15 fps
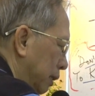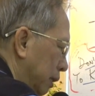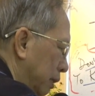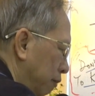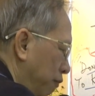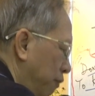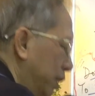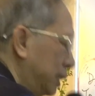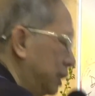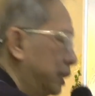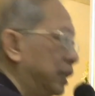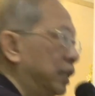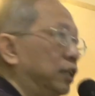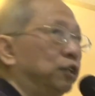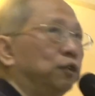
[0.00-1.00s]
The first
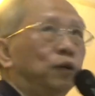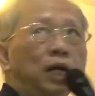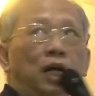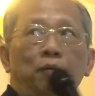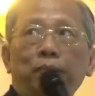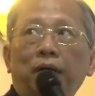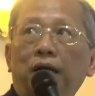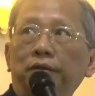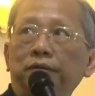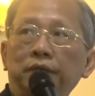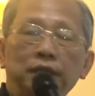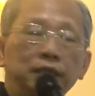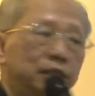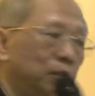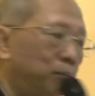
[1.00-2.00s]
thing to come out
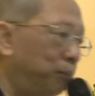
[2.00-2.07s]
is the